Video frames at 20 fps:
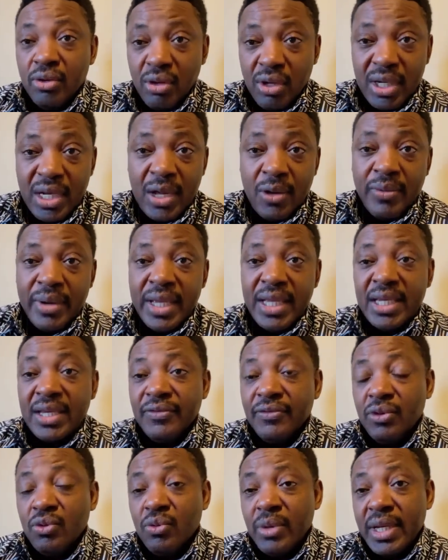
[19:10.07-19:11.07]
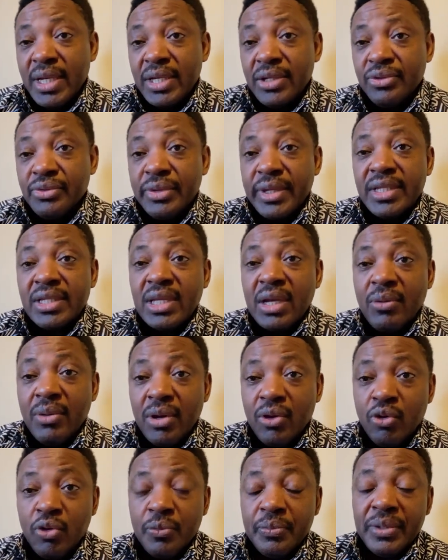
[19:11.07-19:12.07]
not our individual
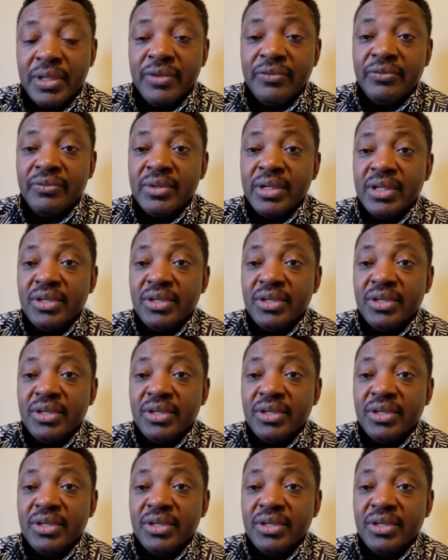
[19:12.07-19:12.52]
interests, our group